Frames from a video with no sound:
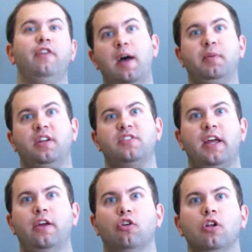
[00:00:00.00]
of epic
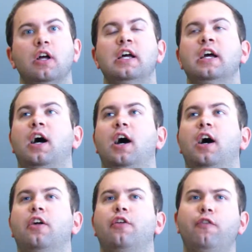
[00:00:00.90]
tale.
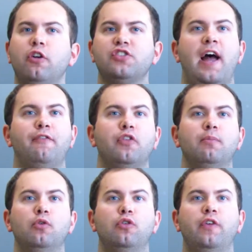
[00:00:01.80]
The first half of
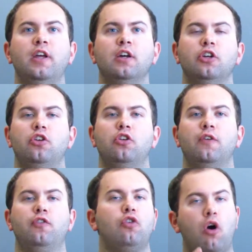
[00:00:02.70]
the movie,
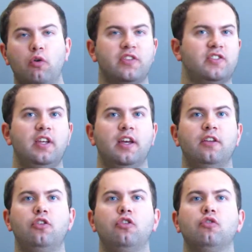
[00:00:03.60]
if you go to see
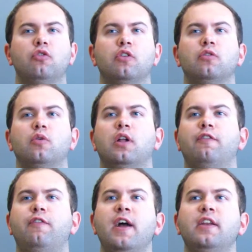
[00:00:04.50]
it, you'll
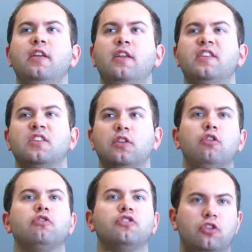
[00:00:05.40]
find it's a
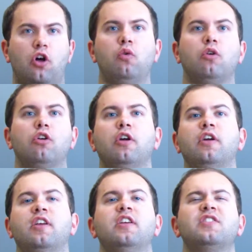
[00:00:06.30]
little slower.
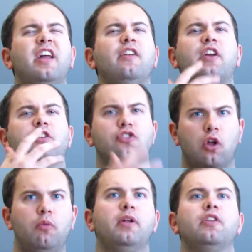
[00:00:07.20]
It's kind of like a
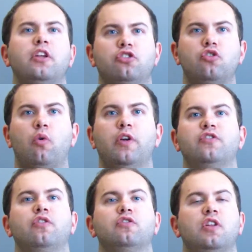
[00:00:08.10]
slow building story,
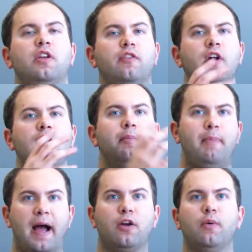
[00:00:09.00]
so there's a lot of
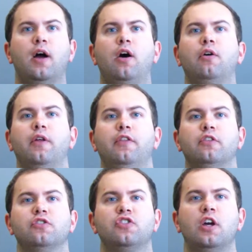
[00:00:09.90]
background and
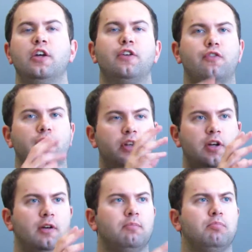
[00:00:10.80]
there's different
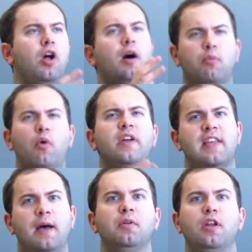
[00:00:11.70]
plot
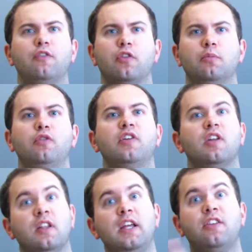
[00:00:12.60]
points happening for the movie
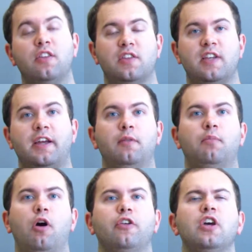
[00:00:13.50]
to lead to the second
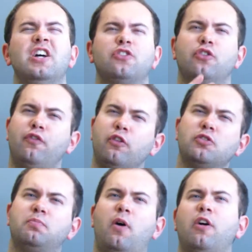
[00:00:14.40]
part. So the
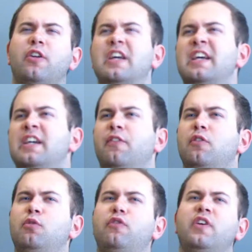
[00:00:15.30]
first part of
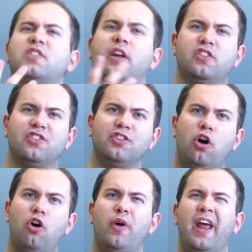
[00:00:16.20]
the movie is kind of
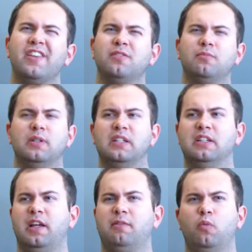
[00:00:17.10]
slow. It has some
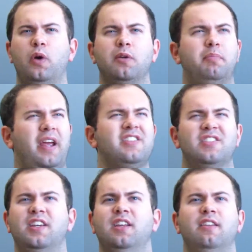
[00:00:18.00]
like weird
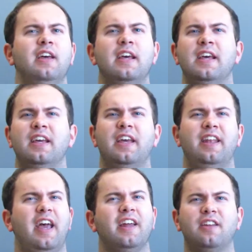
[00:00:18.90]
pacing
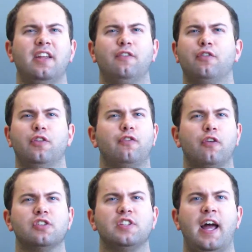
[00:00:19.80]
and editing for the
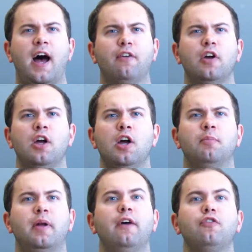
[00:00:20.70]
first half,
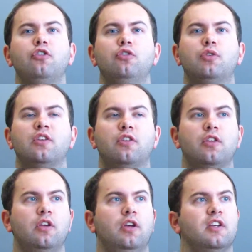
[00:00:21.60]
but after you get to
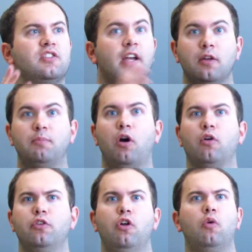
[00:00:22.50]
the second
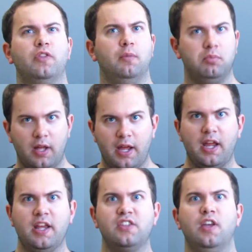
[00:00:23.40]
part, you know, with the
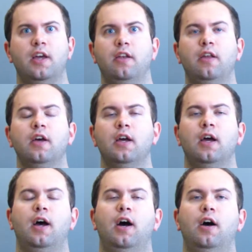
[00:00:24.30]
plagues and
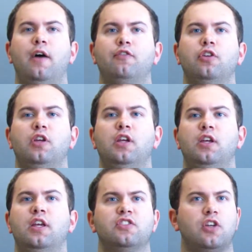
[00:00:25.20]
after
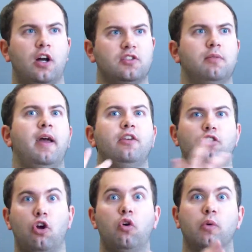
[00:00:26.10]
he gets God's command
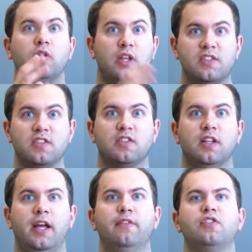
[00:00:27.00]
to go release the
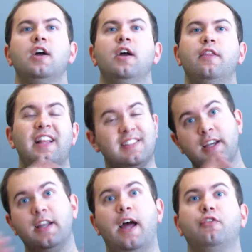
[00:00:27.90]
slaves, that
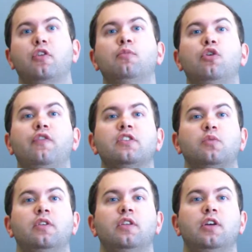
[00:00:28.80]
second half of the movie
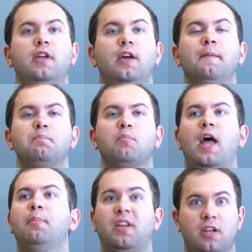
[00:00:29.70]
is when the
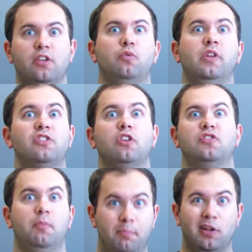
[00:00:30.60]
epicness really
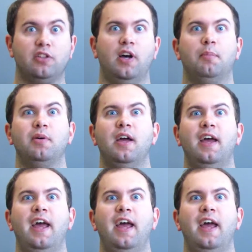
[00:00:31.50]
starts to build up.